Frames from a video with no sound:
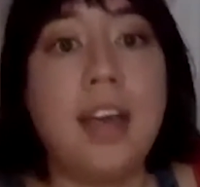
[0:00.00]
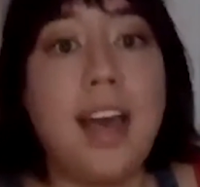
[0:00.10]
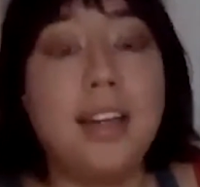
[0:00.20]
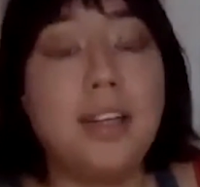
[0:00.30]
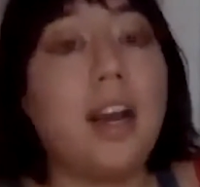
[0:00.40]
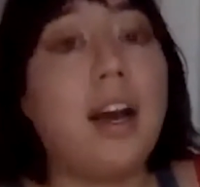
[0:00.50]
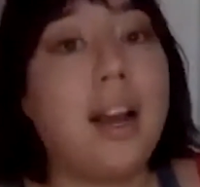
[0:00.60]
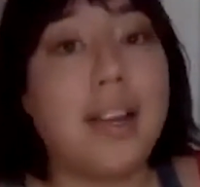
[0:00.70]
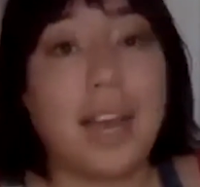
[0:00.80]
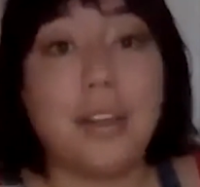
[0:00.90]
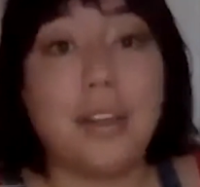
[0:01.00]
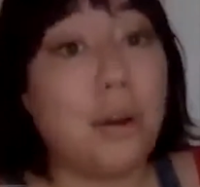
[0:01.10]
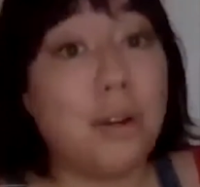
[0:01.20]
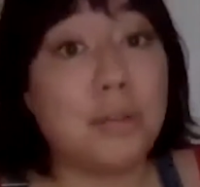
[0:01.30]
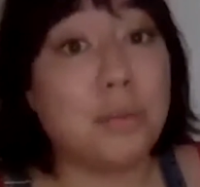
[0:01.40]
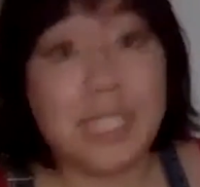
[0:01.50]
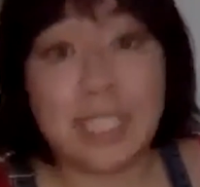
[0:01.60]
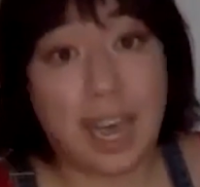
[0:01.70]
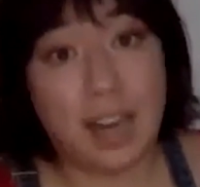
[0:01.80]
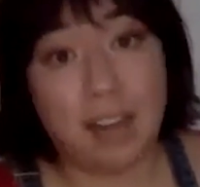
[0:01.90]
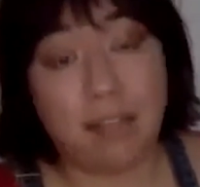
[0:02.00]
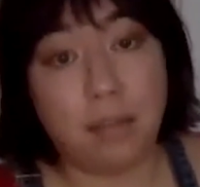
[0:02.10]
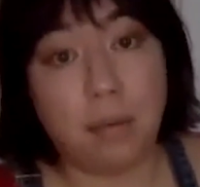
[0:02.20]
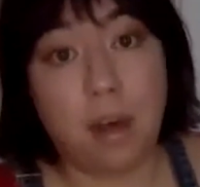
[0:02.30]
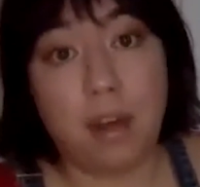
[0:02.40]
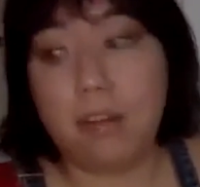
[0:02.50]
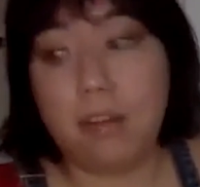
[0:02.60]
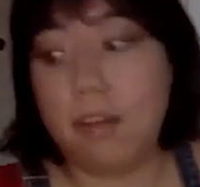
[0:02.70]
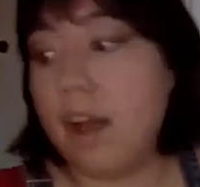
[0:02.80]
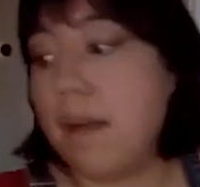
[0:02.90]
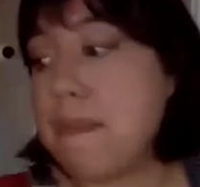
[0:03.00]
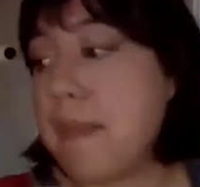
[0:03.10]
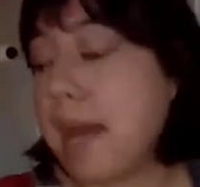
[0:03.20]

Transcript: And again, you can always re-dye it if you want.